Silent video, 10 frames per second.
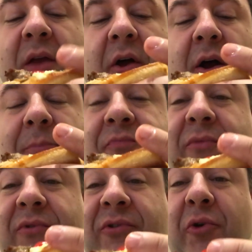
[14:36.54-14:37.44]

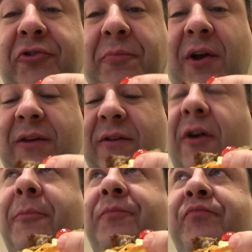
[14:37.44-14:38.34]
No surprise
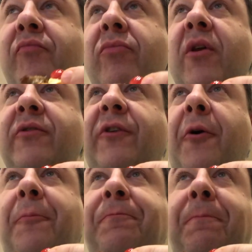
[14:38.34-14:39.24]
there.
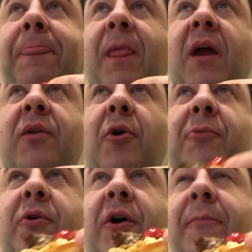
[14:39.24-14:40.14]
So I know
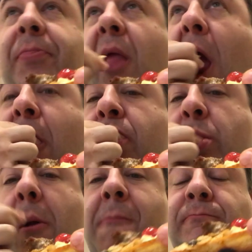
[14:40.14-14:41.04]
I'm going to
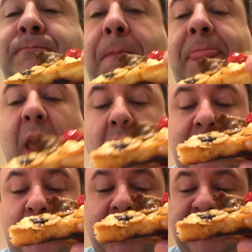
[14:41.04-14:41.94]

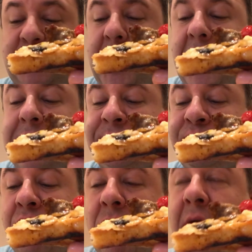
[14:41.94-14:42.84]
Iowa next week,
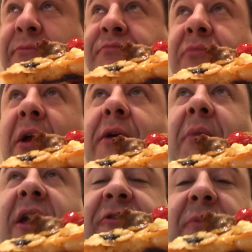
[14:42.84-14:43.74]
and
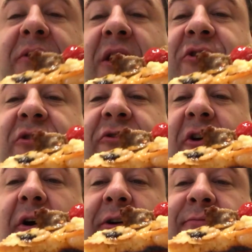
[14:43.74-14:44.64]
my expectations
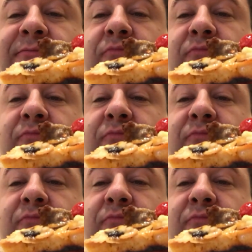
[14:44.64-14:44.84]
are